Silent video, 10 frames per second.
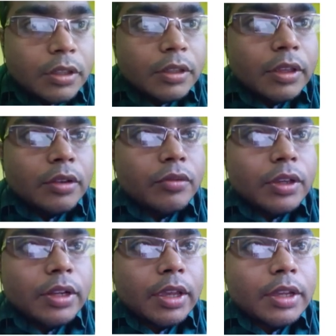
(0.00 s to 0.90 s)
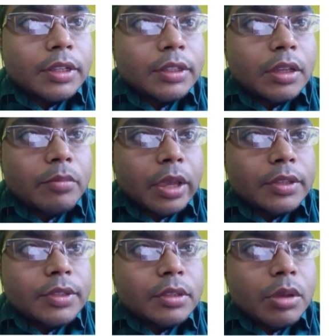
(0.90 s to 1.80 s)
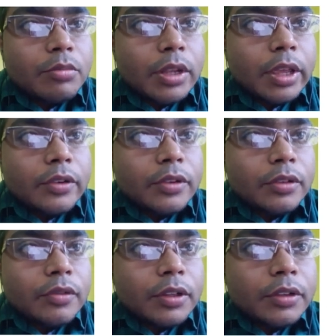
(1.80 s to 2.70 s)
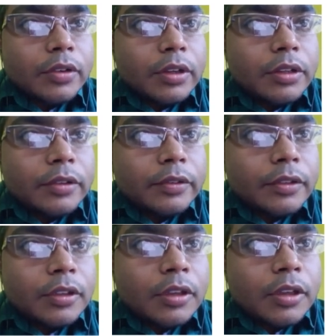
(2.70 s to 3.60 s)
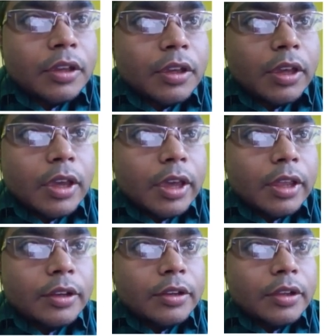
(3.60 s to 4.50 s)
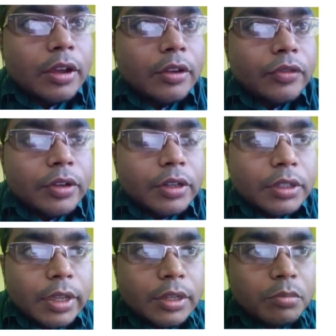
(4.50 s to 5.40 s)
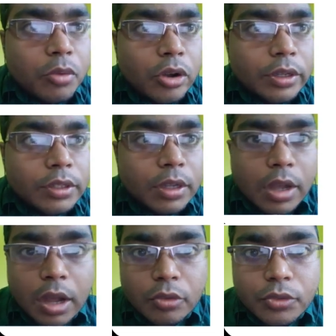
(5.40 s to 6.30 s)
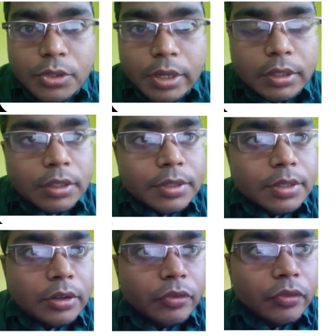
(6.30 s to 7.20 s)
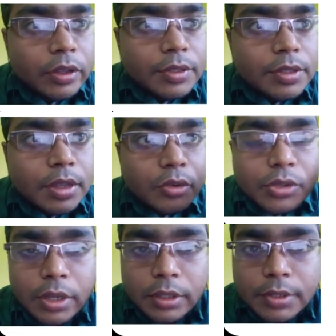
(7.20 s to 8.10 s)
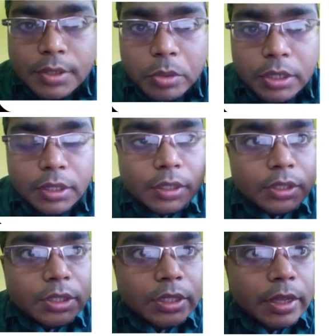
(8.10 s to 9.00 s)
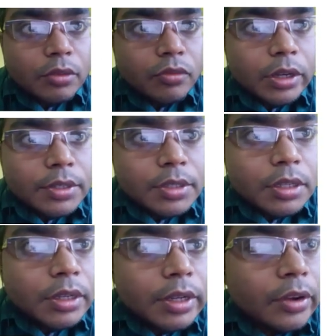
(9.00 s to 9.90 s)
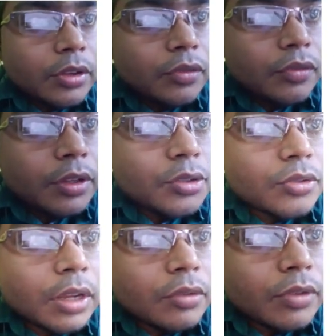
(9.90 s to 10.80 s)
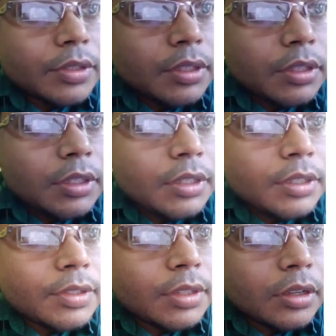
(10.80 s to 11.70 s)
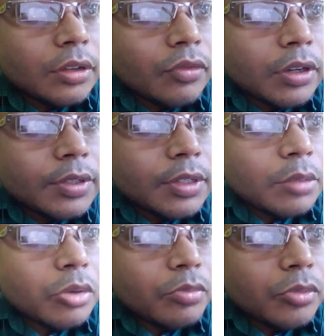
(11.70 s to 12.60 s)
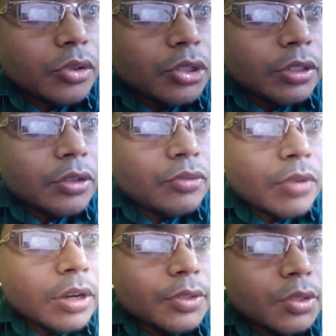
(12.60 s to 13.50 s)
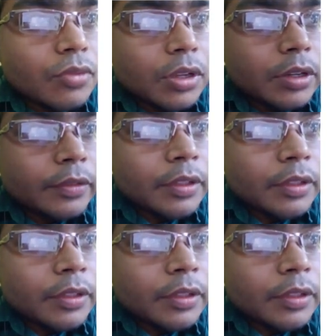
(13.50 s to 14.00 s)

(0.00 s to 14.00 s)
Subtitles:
then we are getting the maximum electric field, right? And after that point, outside the surface, outside the spherical shell, what is the electric field? So that was E is inversely proportional to R square.